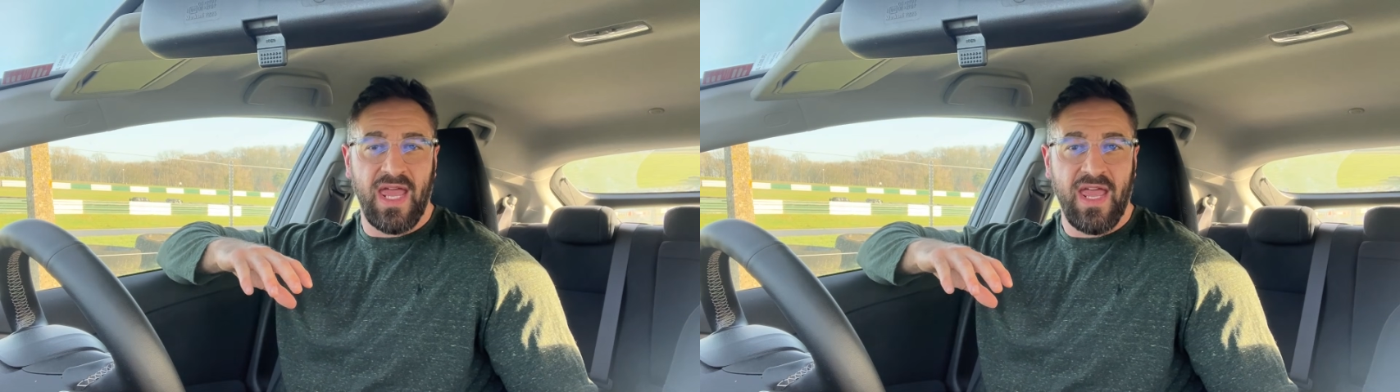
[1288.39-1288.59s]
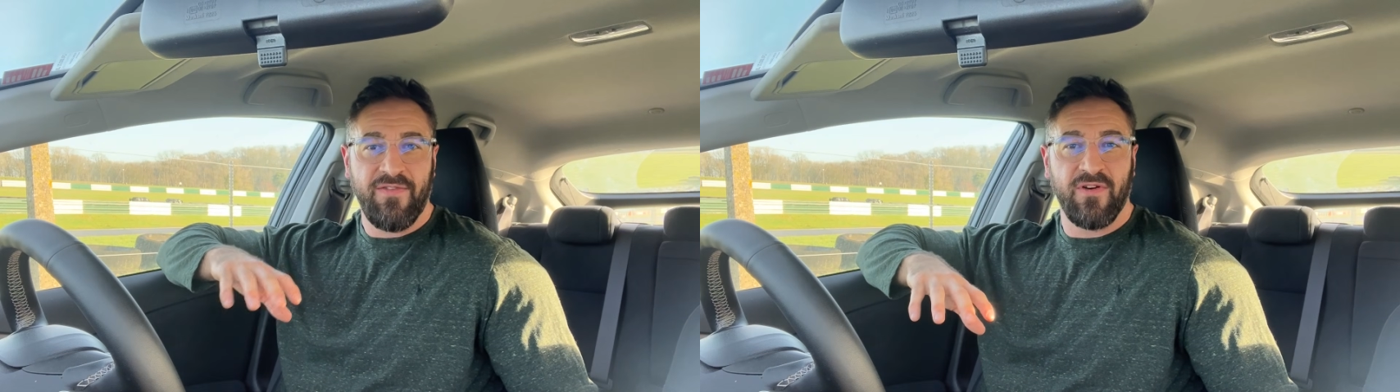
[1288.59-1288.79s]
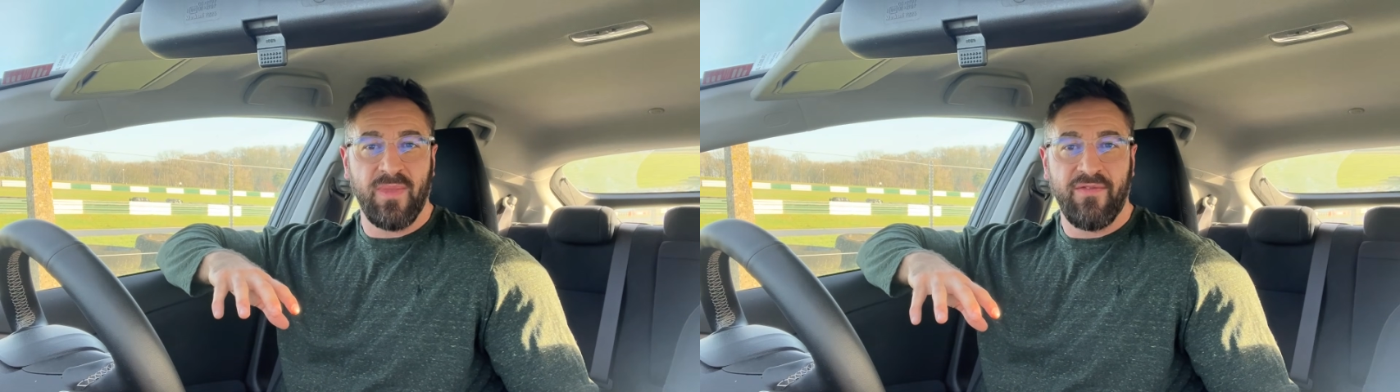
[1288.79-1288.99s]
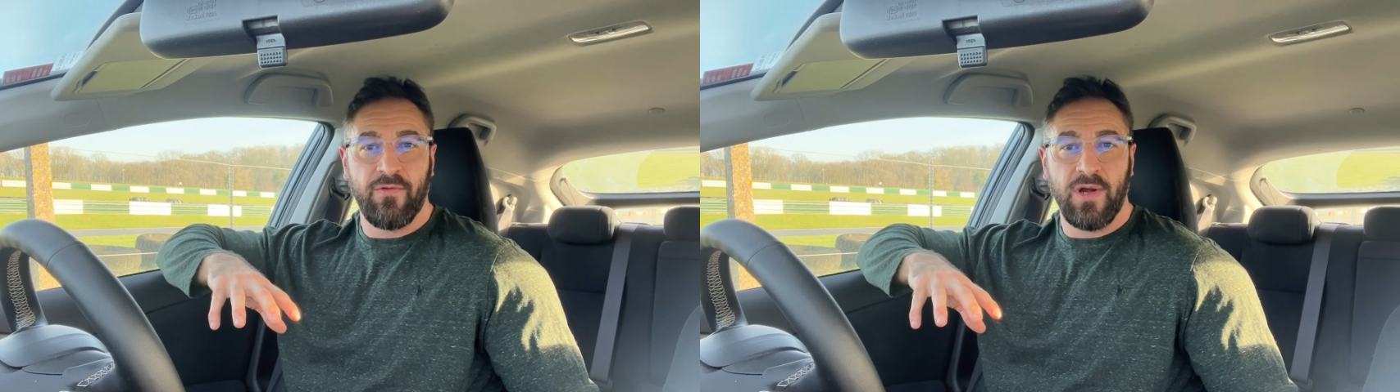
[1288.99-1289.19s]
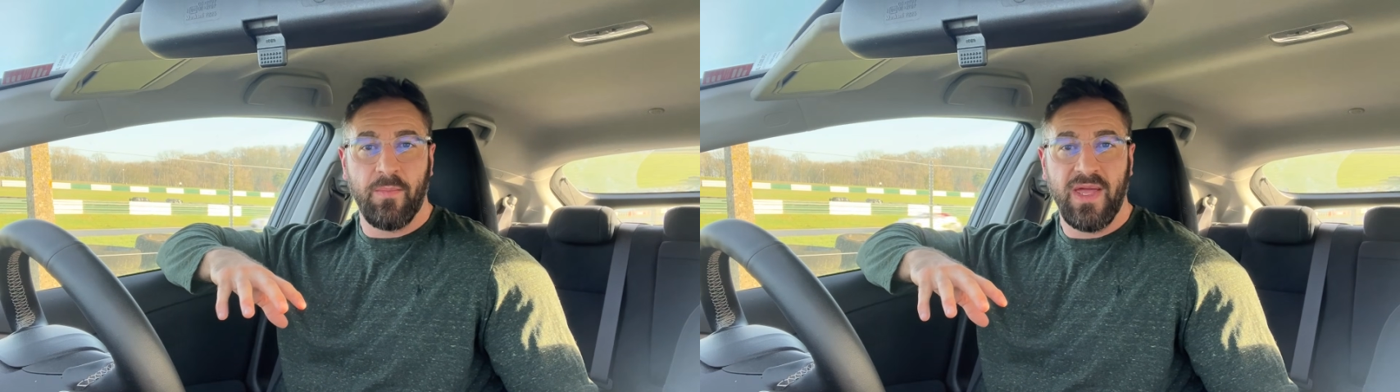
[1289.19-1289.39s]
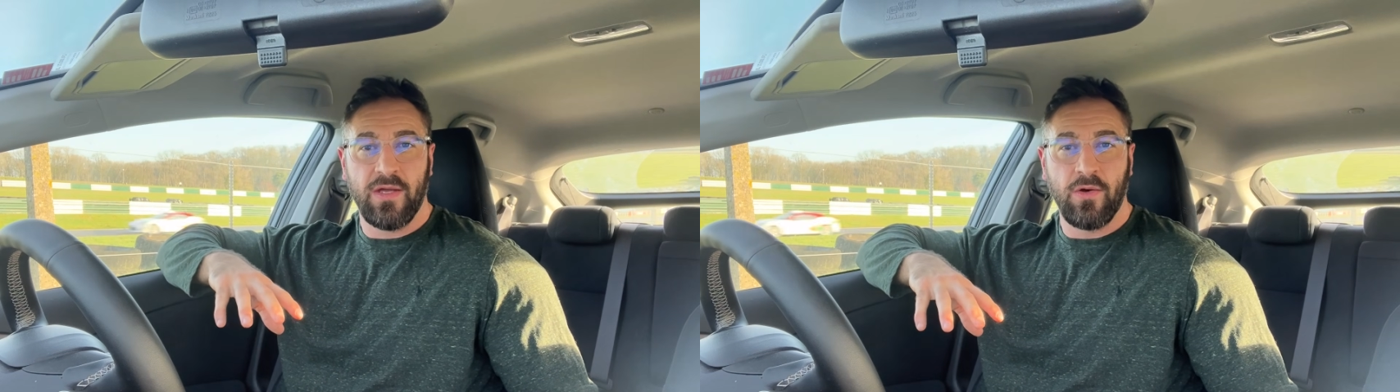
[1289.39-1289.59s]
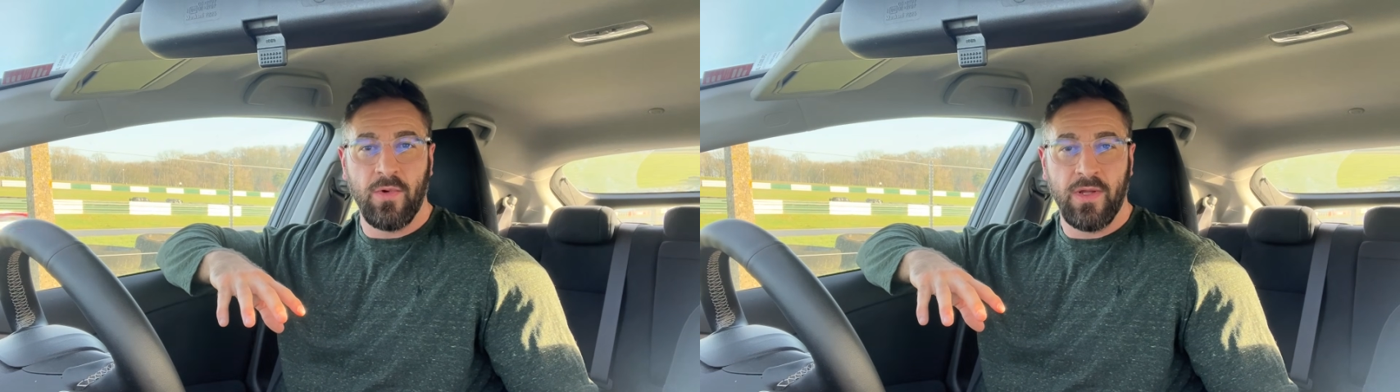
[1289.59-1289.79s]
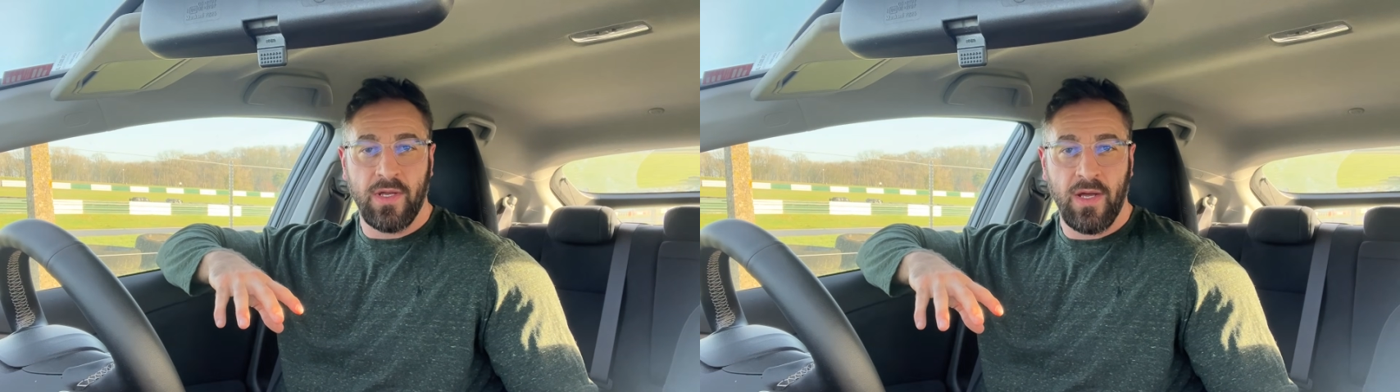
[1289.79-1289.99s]
if I'm ever in a pickle
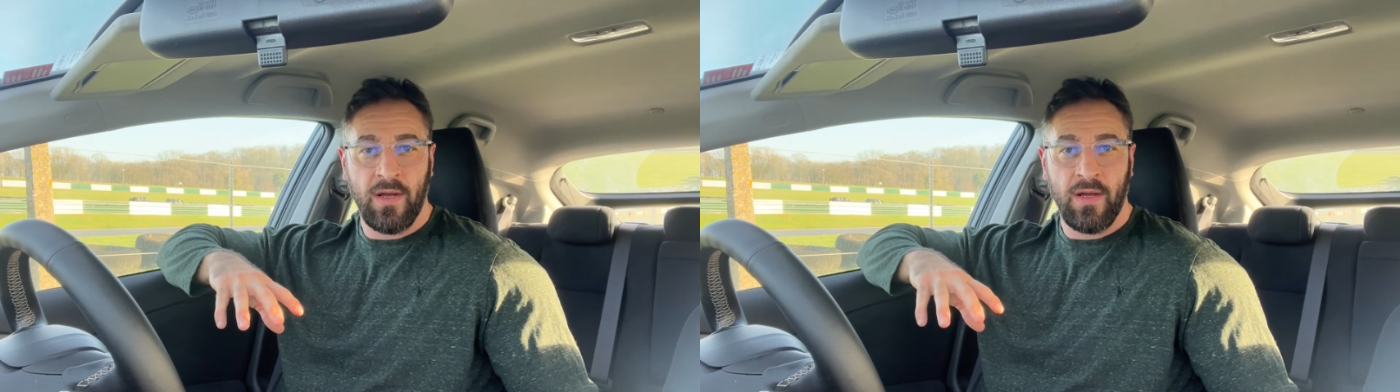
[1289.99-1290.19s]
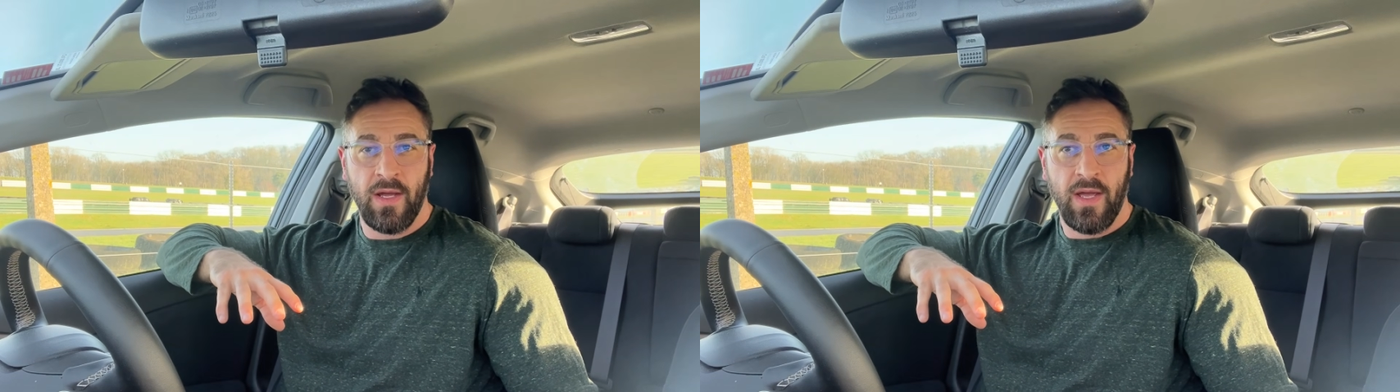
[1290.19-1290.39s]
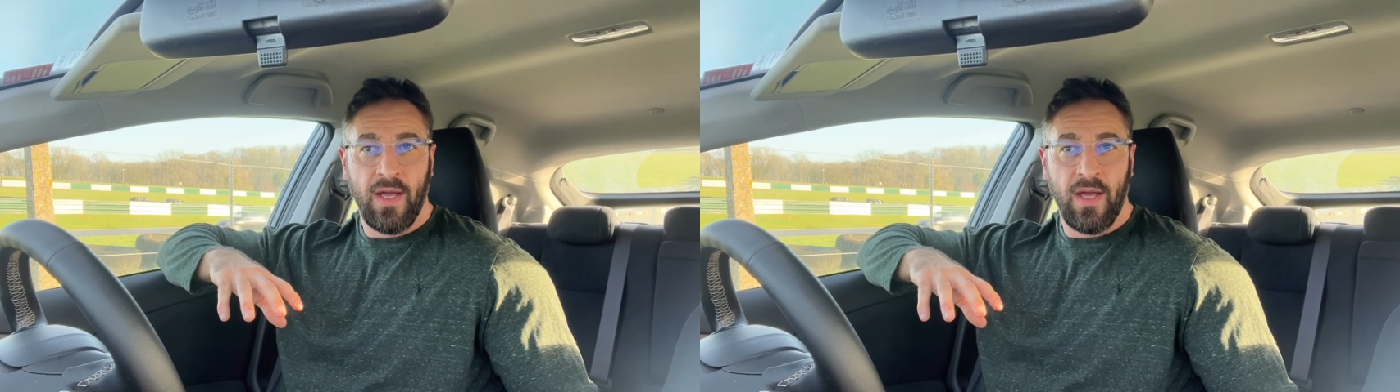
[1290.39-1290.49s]
with a car,